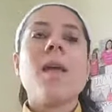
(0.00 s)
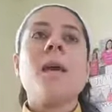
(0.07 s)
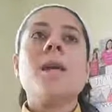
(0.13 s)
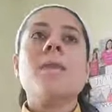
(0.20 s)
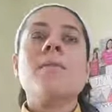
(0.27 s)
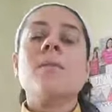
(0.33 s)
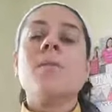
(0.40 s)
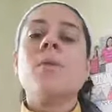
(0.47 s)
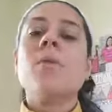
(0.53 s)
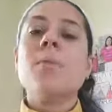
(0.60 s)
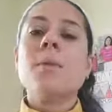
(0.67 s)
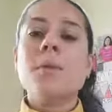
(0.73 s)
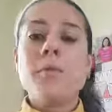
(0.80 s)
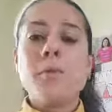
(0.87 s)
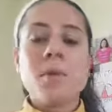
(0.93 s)
So
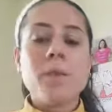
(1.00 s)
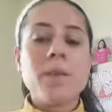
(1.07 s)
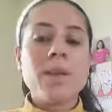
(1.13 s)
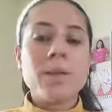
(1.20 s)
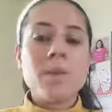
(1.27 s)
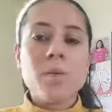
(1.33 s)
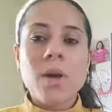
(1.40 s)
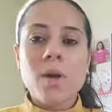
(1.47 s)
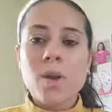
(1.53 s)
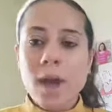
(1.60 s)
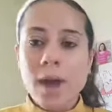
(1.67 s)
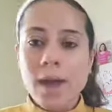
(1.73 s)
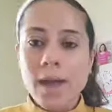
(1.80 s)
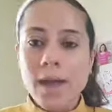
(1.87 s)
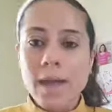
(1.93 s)
before we do our
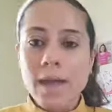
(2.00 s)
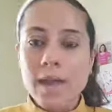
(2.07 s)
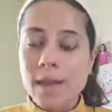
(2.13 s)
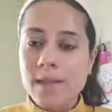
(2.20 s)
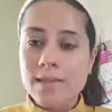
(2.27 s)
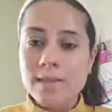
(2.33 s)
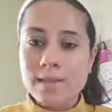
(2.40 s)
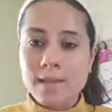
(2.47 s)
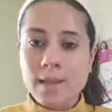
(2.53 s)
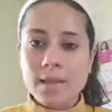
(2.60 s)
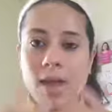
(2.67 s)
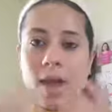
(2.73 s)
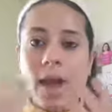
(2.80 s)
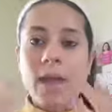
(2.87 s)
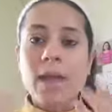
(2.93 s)

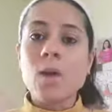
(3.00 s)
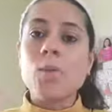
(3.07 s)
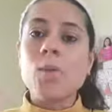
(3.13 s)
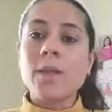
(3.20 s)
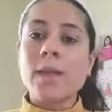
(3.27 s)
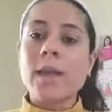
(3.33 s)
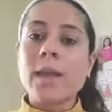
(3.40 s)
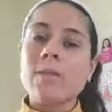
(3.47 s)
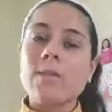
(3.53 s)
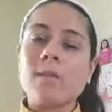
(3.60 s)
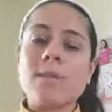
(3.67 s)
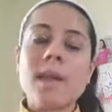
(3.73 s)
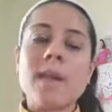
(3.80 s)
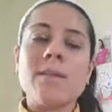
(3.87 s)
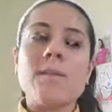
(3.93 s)
eye cooling
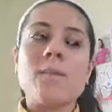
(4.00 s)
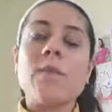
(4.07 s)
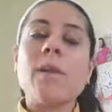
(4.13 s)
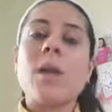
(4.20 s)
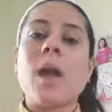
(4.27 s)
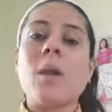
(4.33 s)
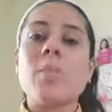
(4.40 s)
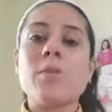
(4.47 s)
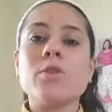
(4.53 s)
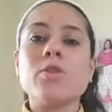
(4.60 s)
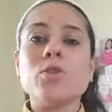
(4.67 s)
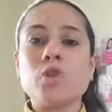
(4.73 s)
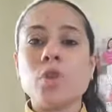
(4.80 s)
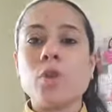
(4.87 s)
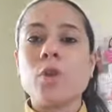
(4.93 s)
exercises, where I'm going to
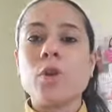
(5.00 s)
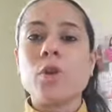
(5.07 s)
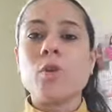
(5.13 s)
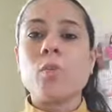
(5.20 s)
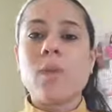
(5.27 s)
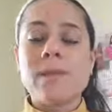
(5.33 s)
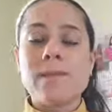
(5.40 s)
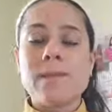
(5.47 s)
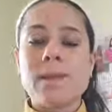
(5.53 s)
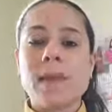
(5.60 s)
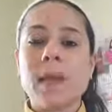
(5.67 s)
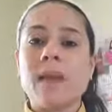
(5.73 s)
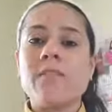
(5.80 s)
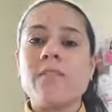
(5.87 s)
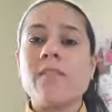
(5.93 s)
show you once
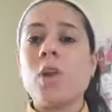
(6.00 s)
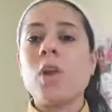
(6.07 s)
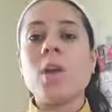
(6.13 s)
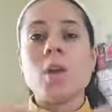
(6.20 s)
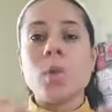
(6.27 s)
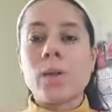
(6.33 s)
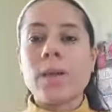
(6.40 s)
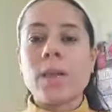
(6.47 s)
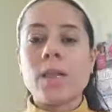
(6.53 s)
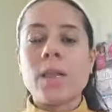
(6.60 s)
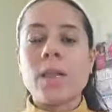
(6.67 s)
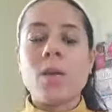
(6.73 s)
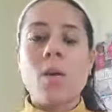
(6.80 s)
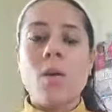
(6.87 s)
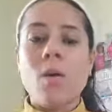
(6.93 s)
again very
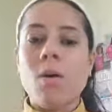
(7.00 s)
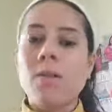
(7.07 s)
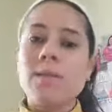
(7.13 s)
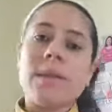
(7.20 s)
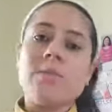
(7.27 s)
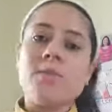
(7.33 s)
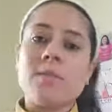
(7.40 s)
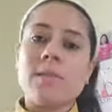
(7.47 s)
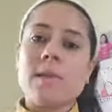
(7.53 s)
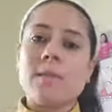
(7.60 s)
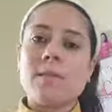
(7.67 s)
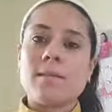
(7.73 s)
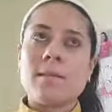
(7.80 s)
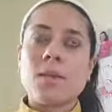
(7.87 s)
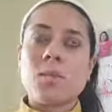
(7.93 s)
quickly all the
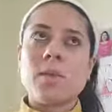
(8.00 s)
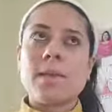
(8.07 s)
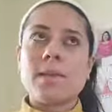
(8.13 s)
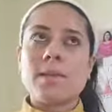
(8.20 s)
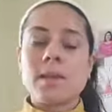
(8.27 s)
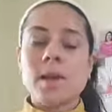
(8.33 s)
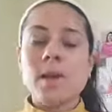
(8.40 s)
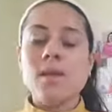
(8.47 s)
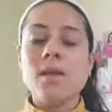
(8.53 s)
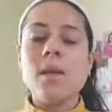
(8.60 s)
exercises that we have done.